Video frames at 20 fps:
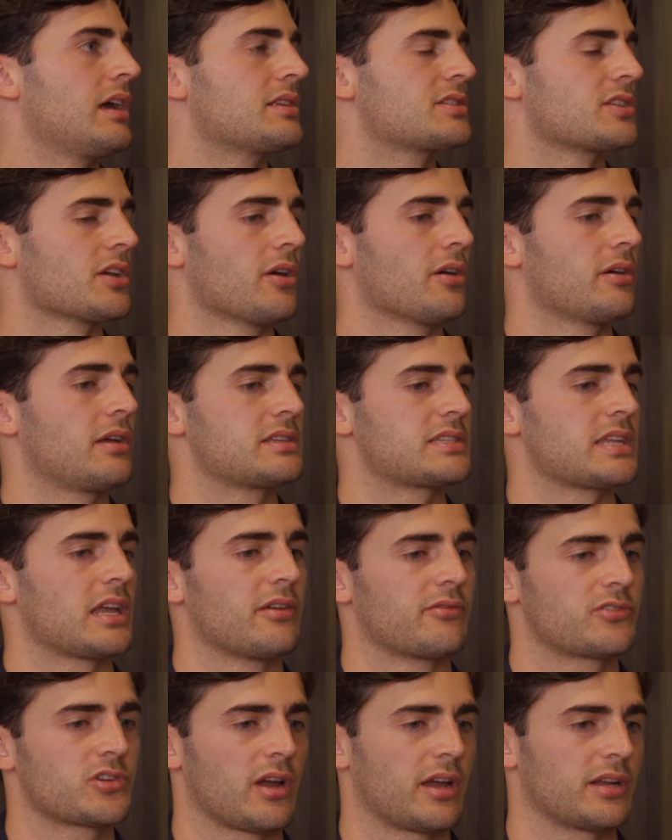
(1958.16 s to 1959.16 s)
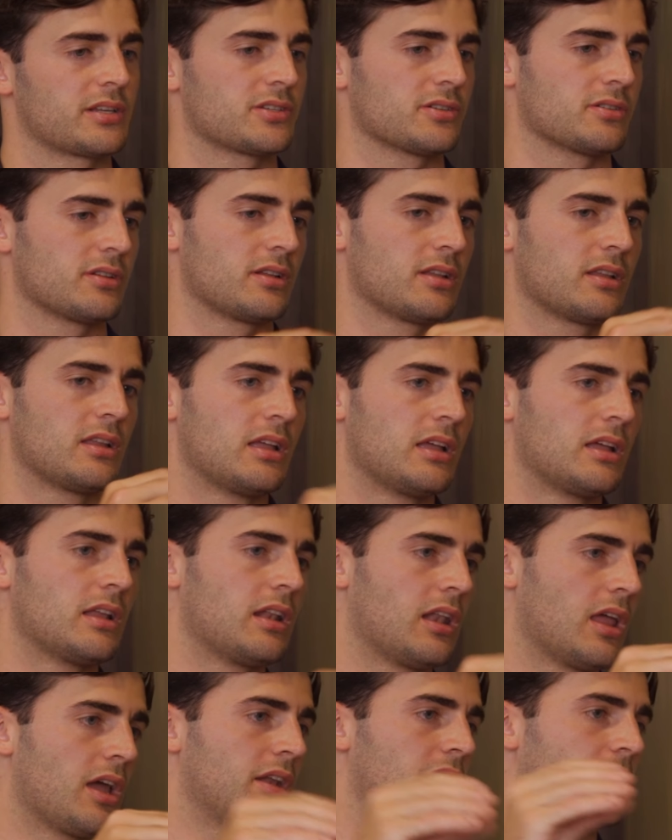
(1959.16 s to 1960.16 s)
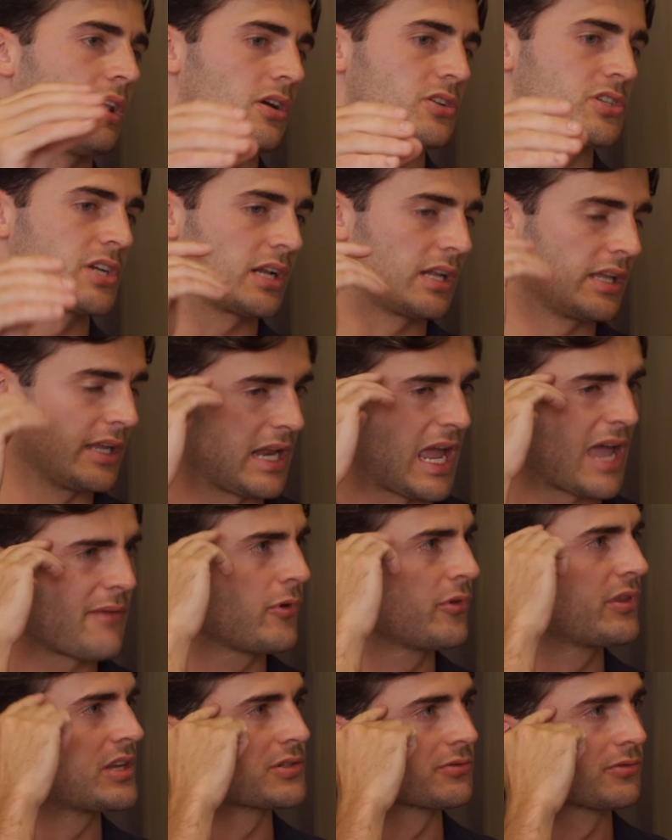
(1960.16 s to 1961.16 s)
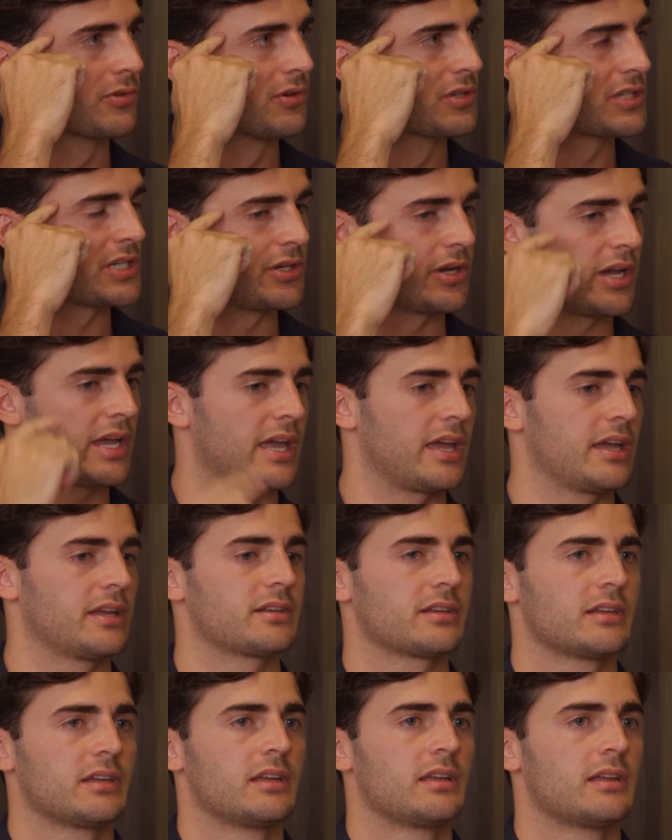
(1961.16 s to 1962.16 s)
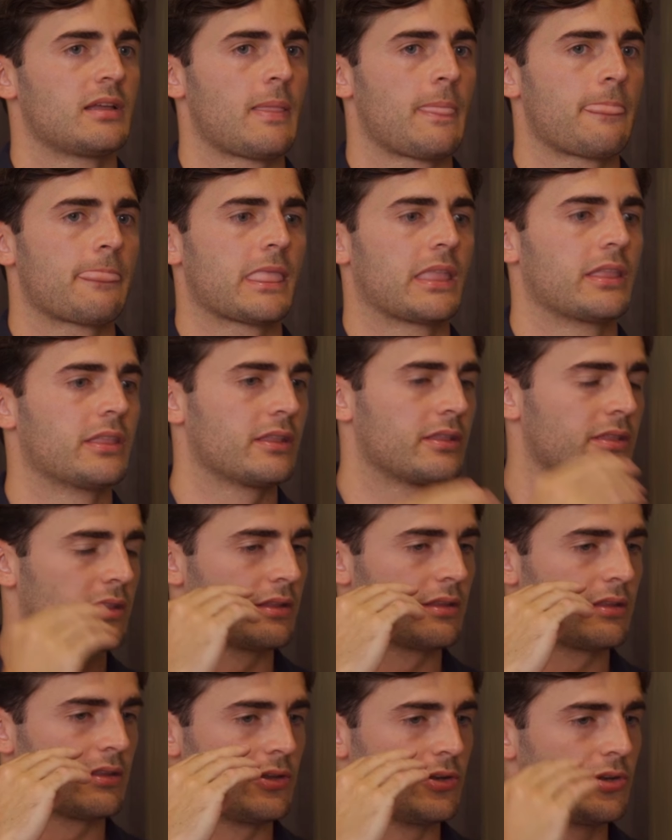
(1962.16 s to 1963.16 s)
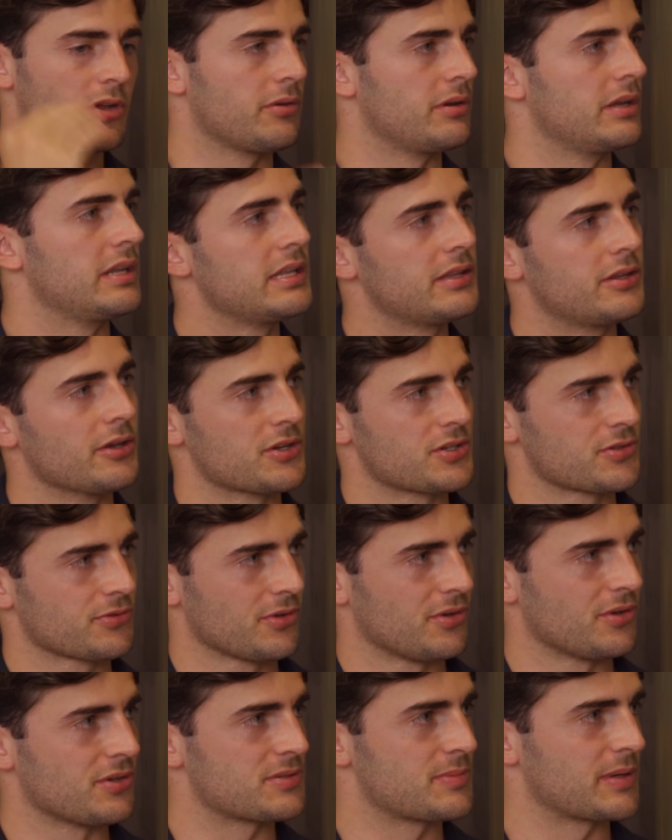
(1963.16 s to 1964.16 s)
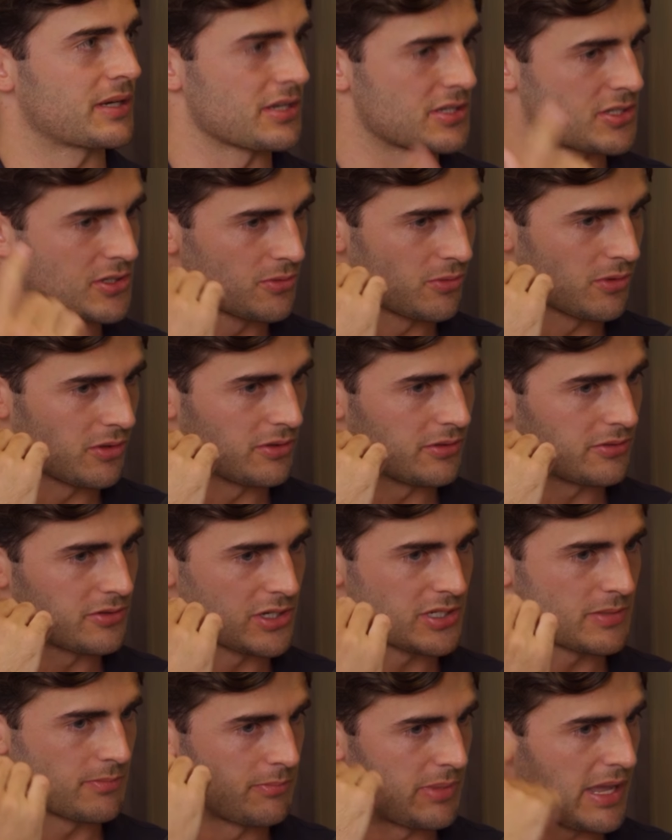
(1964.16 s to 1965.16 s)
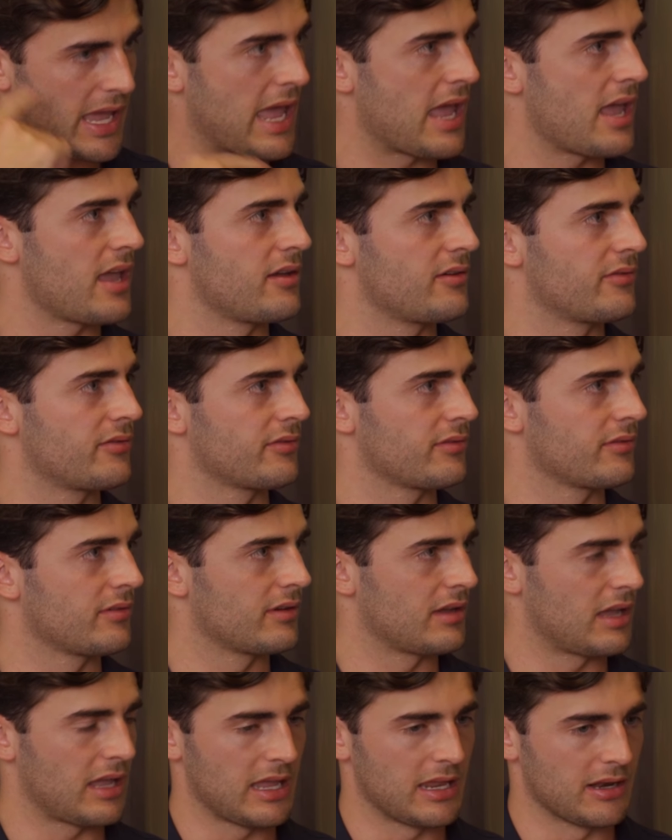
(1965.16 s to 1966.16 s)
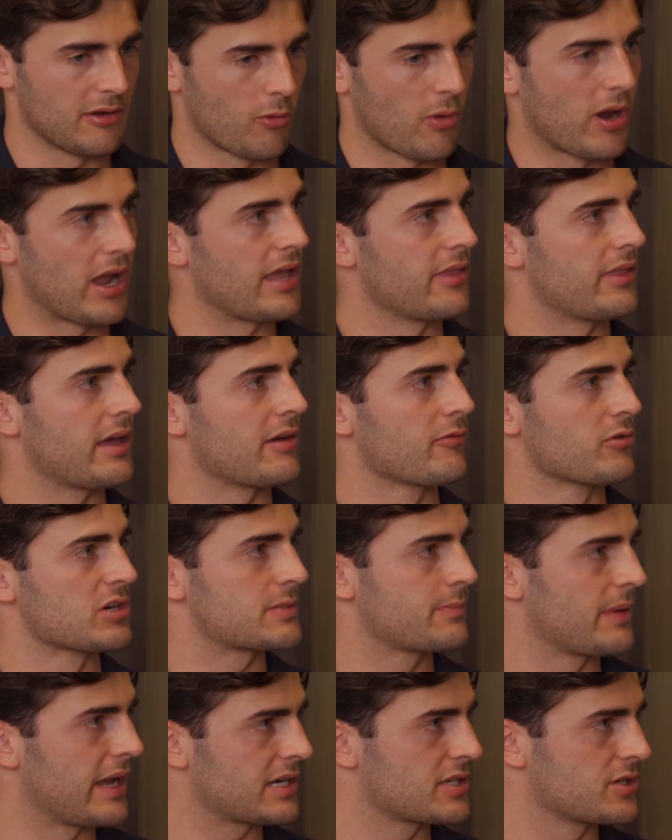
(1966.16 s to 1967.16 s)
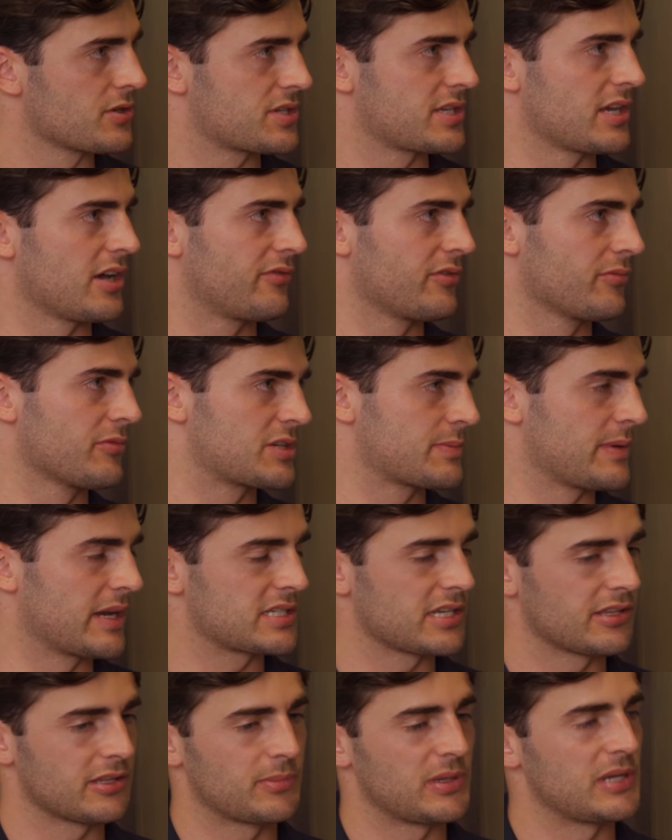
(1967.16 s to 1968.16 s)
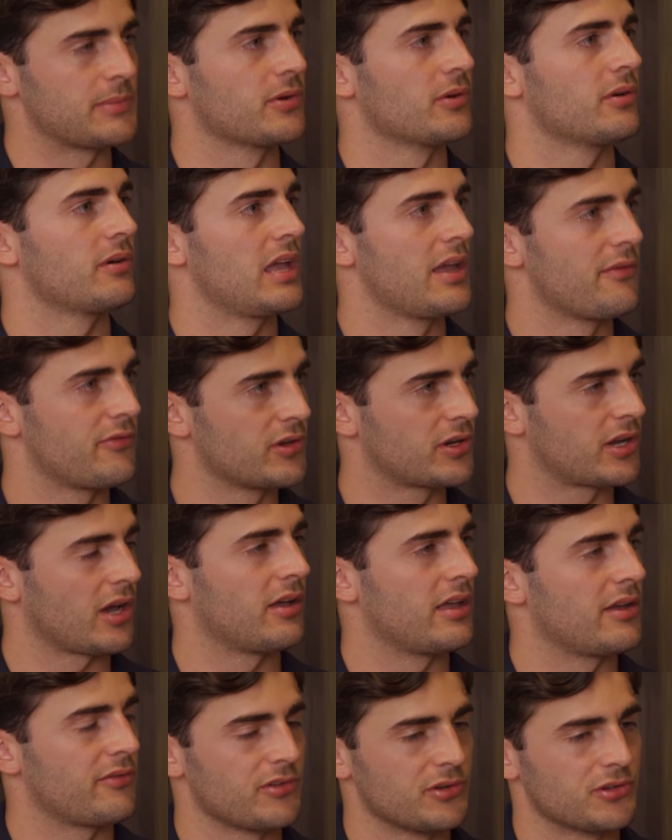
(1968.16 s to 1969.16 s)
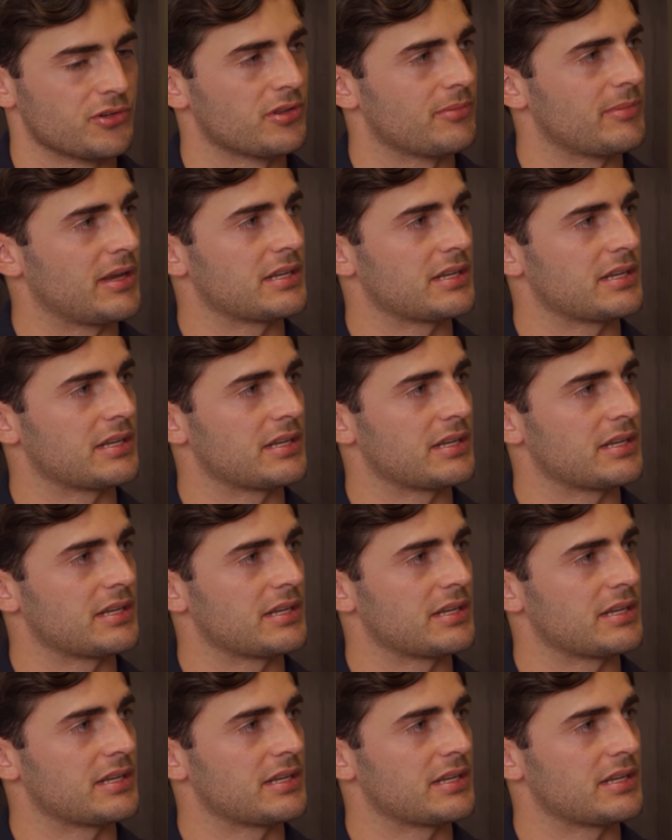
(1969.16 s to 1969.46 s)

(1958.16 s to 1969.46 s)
So instead of trying to learn it logically and have all these rules in your head, you don't need those rules, because you will just behave in a way that respects yourself and respects other people if you do the